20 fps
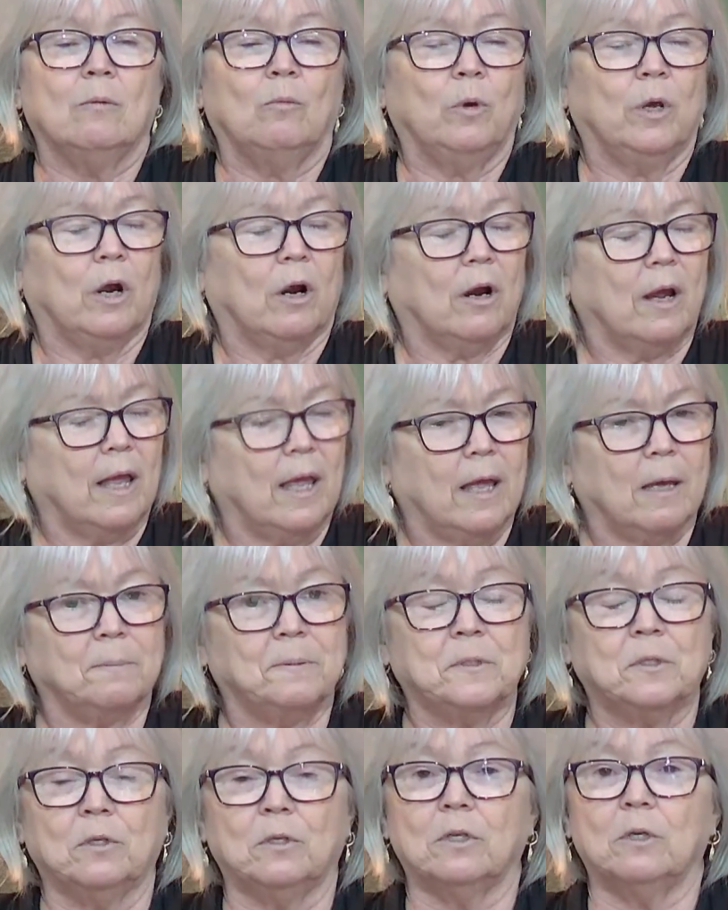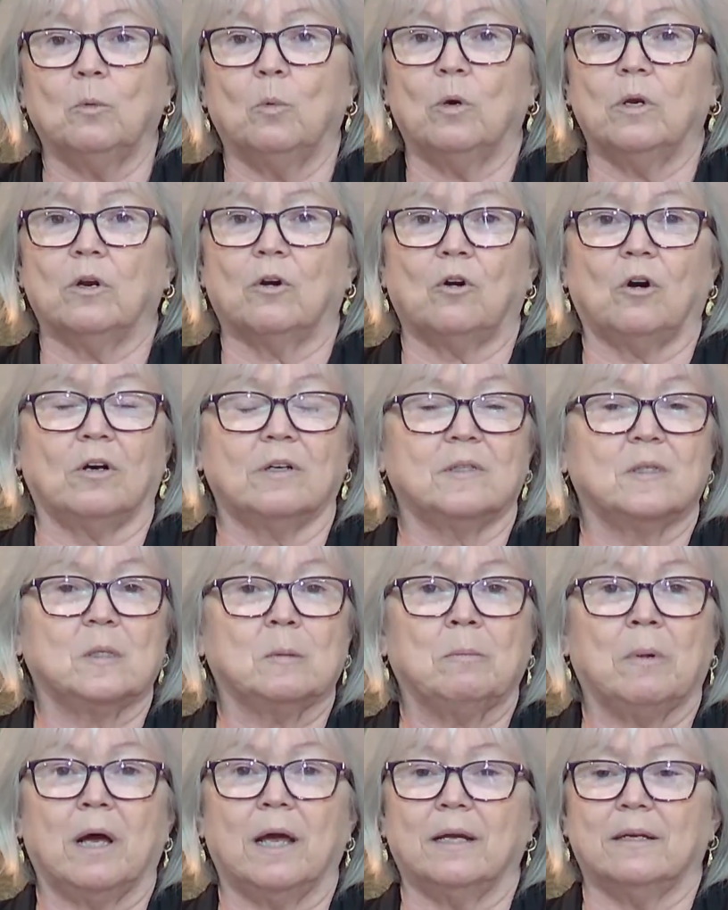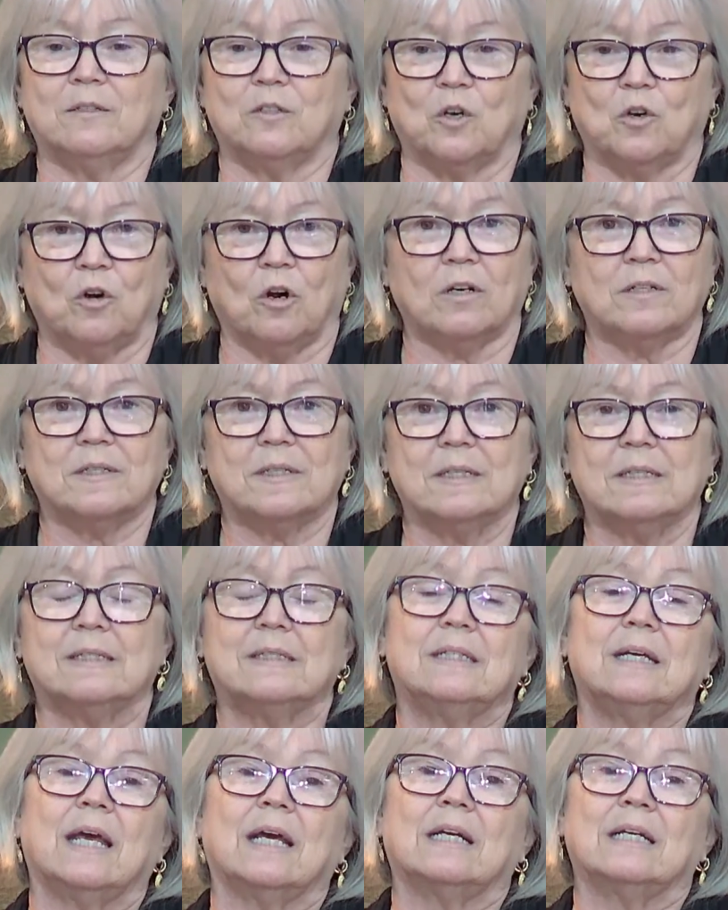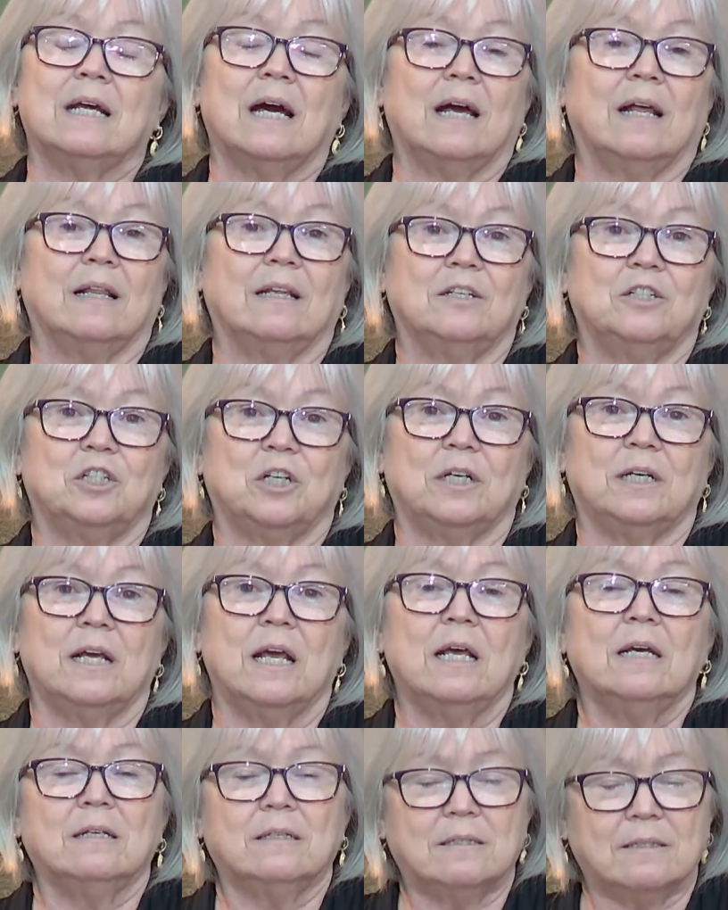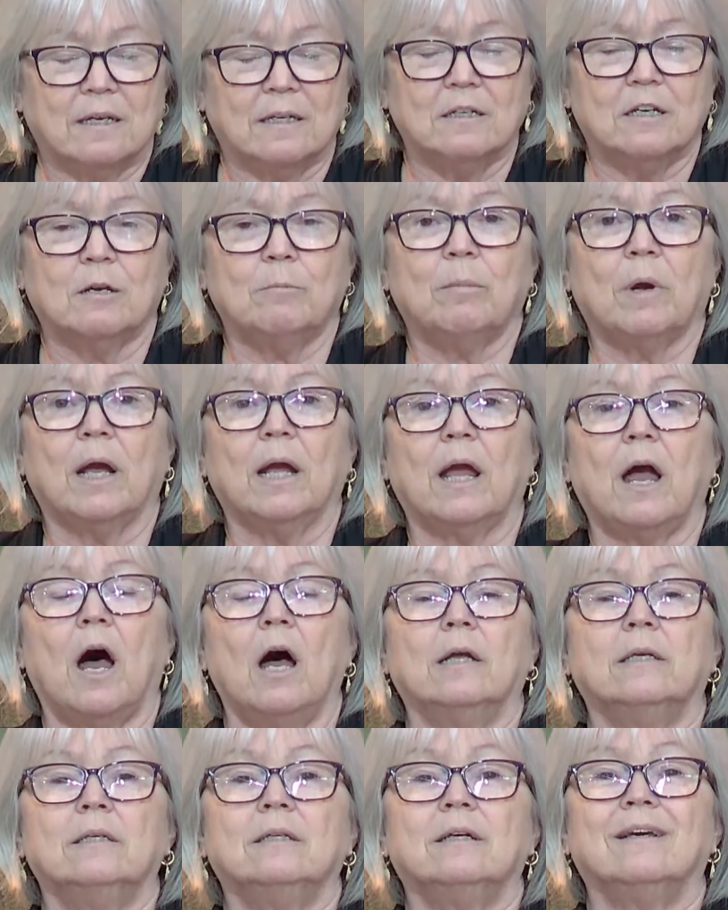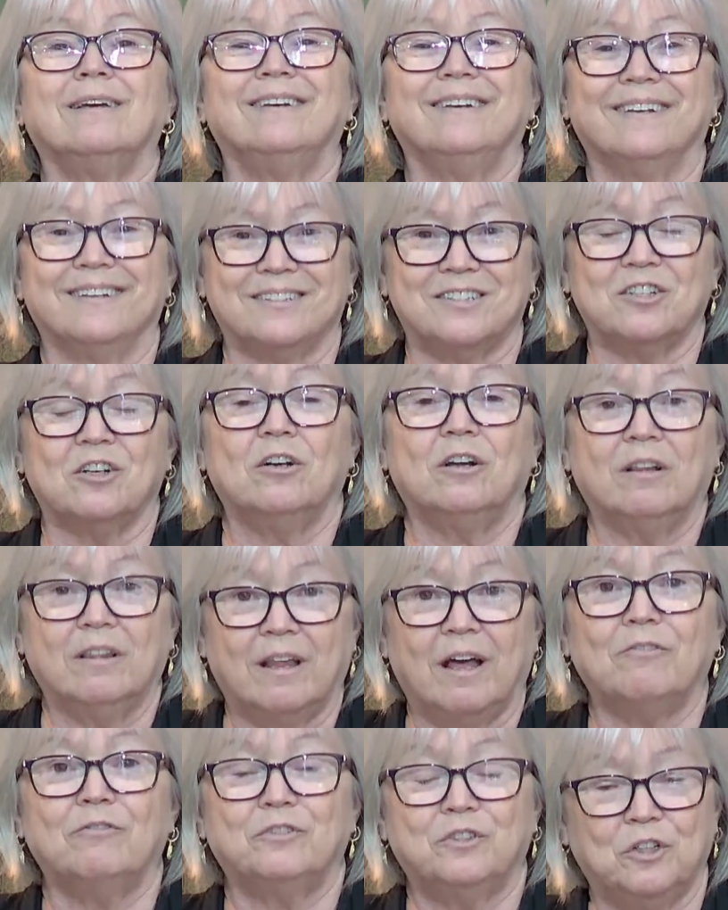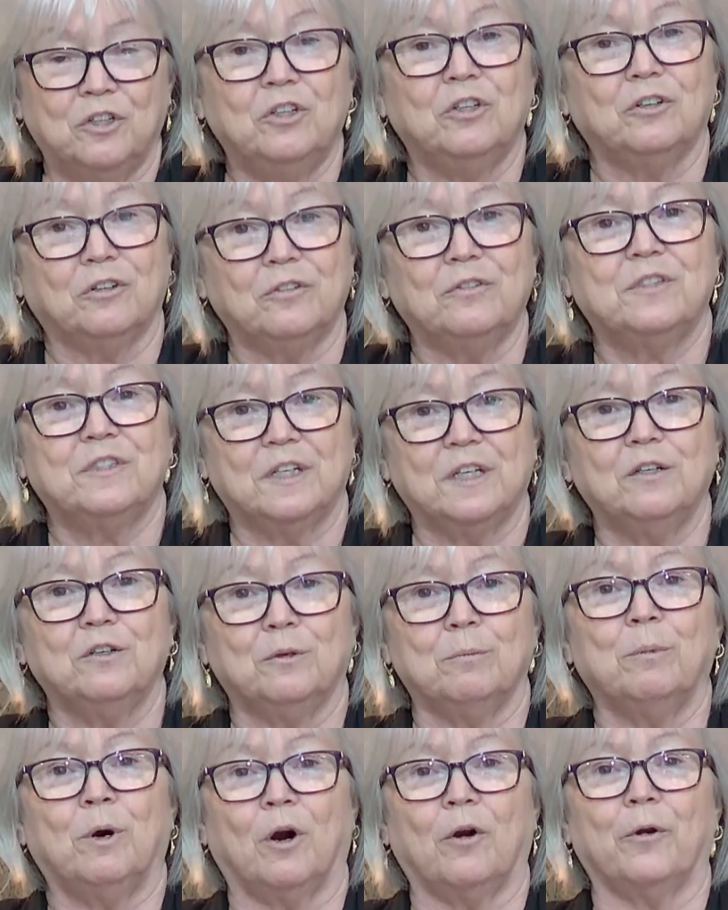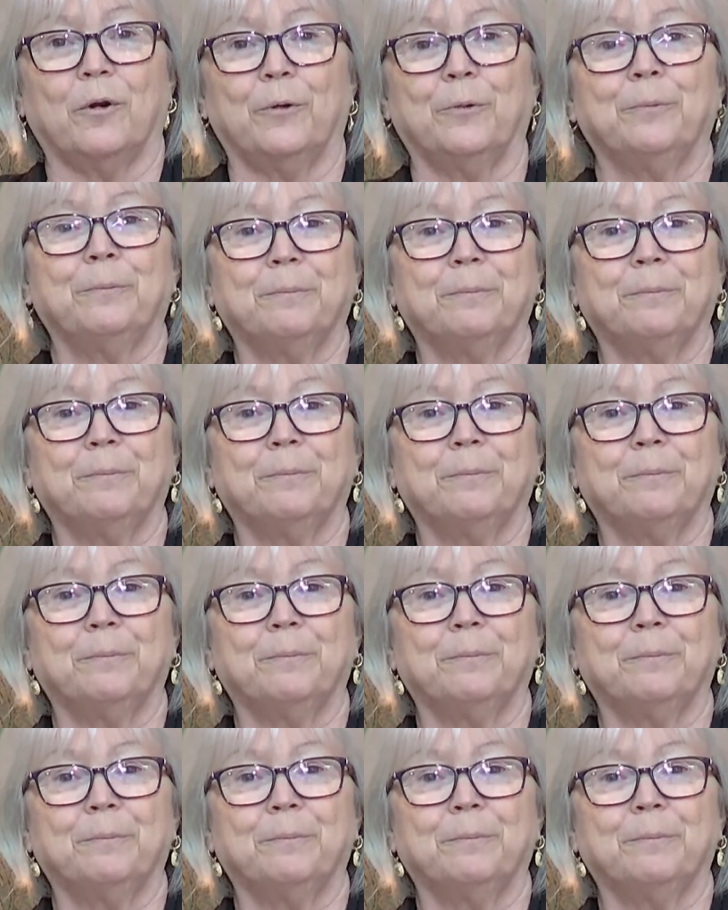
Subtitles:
We are absolutely one across the miles, across this technology, sending my unconditional love to you. See you tomorrow.